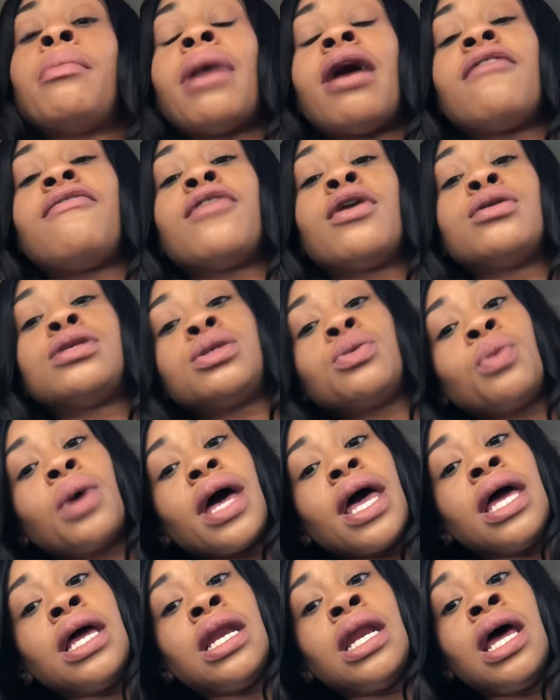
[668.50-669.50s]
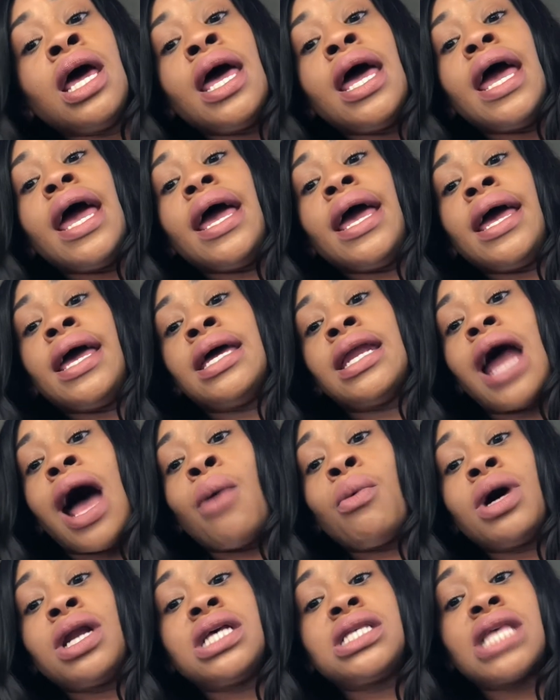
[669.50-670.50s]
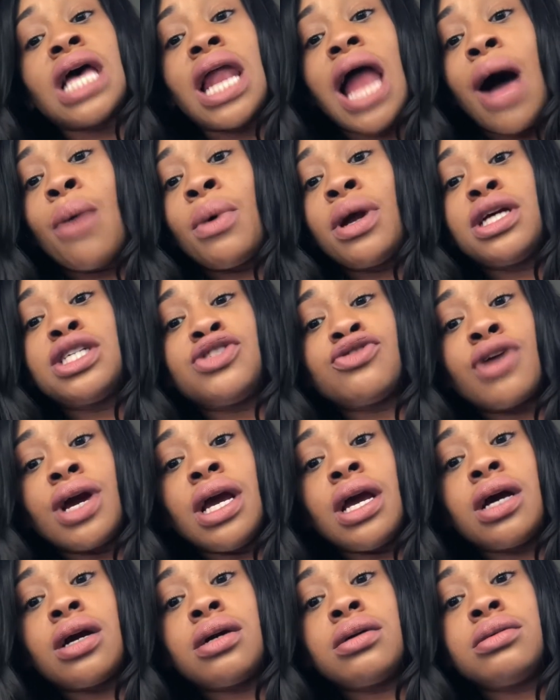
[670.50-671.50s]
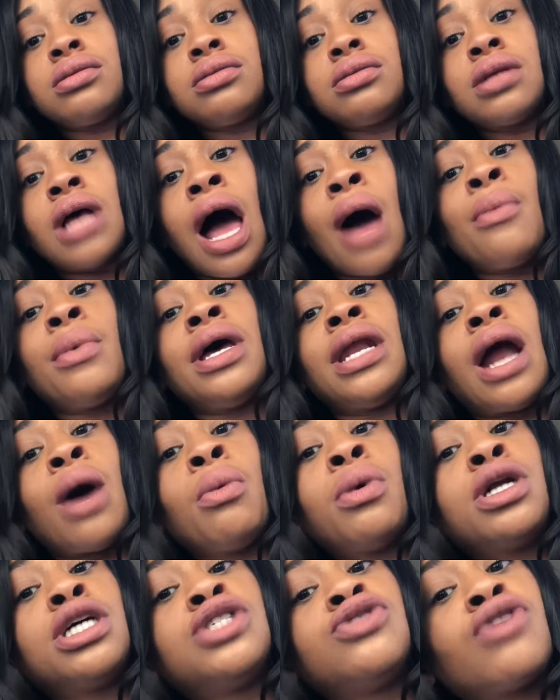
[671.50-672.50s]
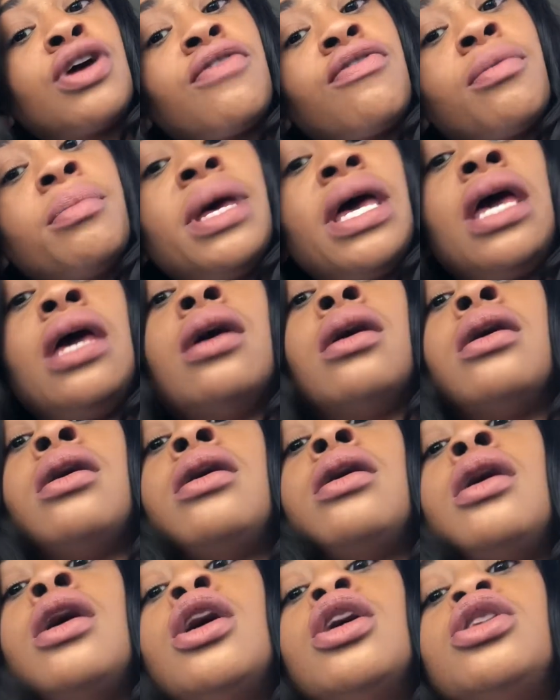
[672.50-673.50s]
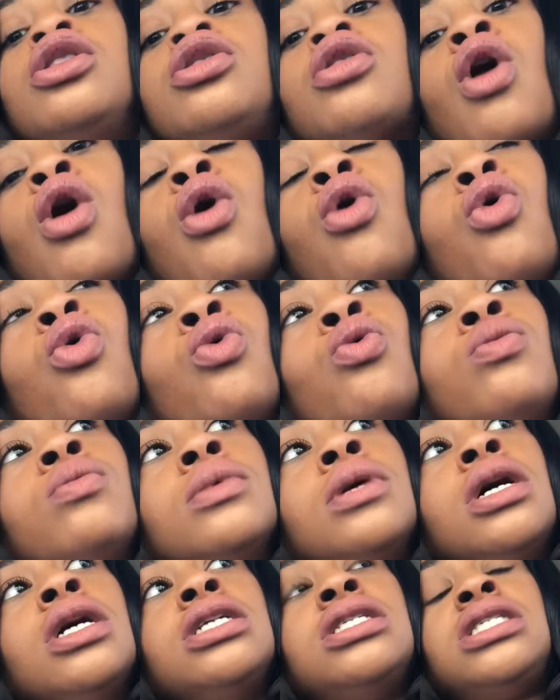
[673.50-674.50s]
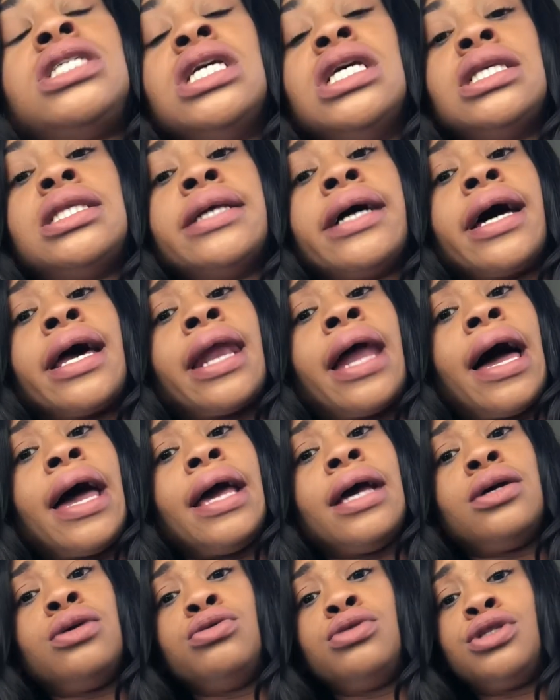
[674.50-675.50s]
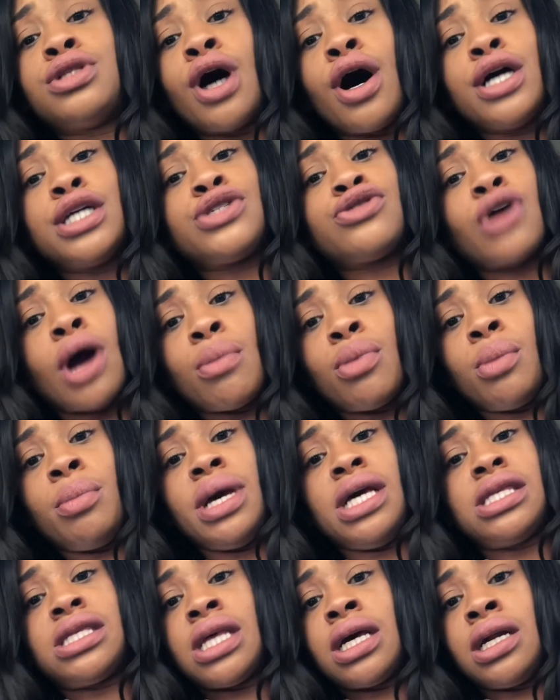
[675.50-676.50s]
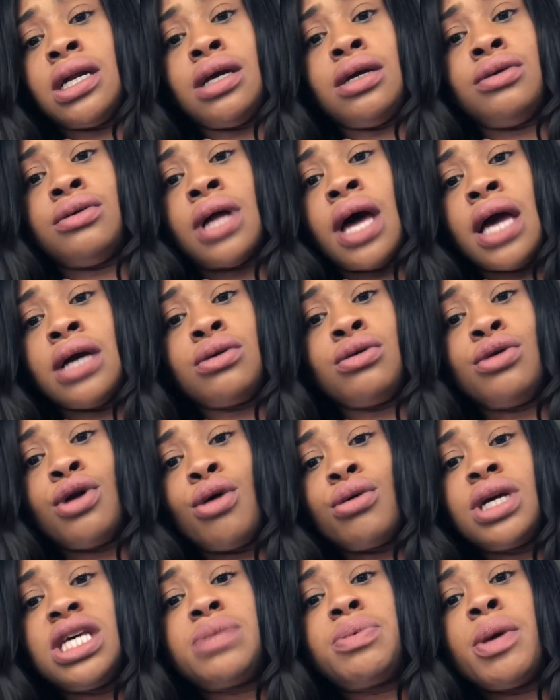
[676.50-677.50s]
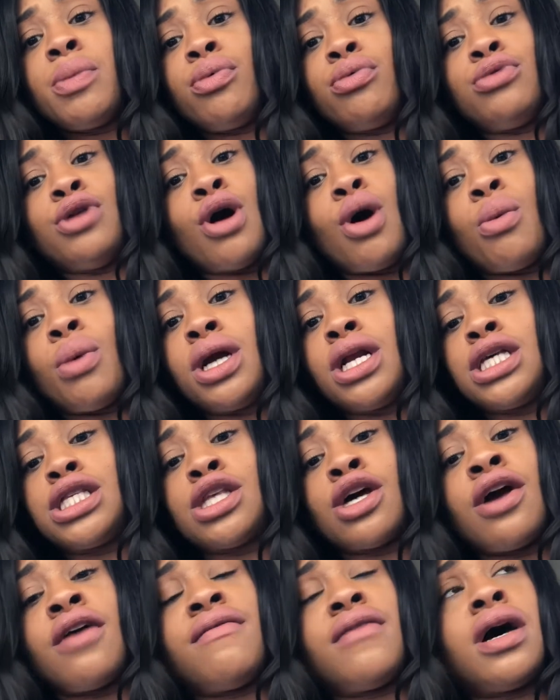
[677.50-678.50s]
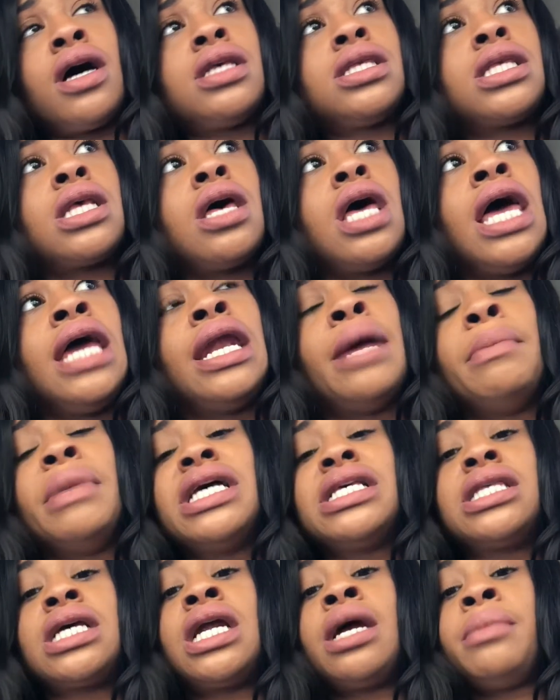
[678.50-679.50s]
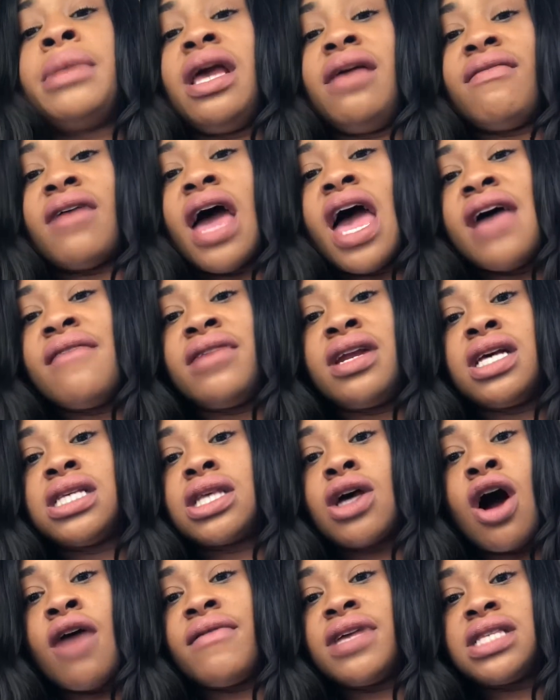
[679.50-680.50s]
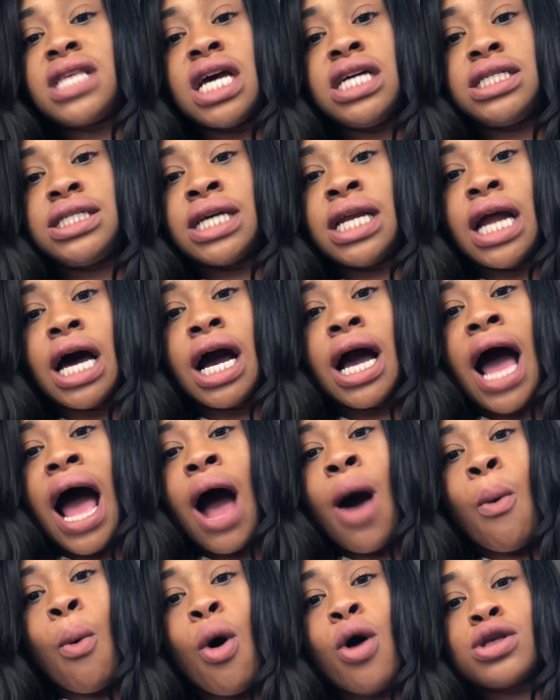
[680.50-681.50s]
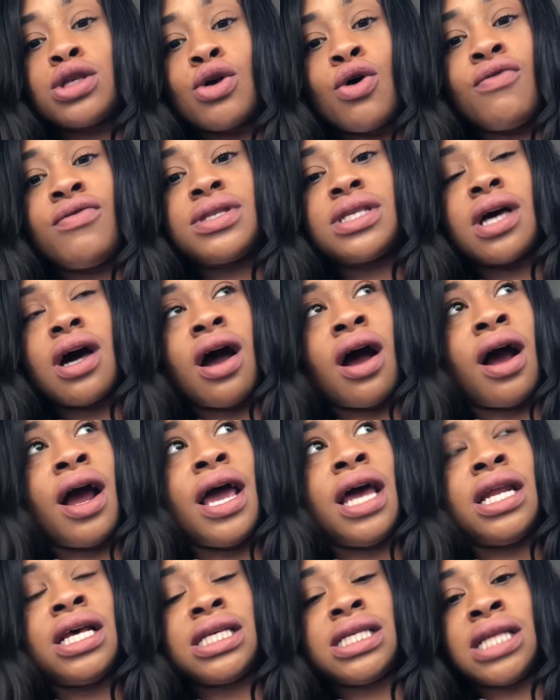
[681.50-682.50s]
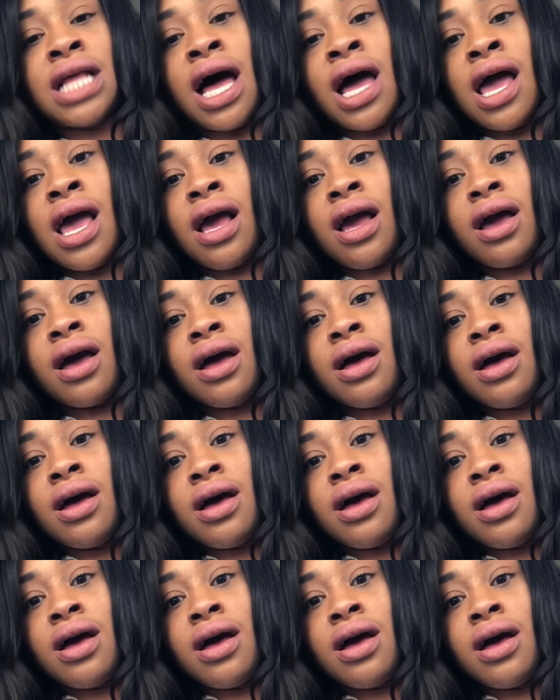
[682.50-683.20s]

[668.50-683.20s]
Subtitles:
my first win, and I want to drink, and I want to drink from here. So she's looking like, you starting trouble, basically. Like, these people don't want to serve us. In the midst of them even having this conversation, a guy walks over to her and is like,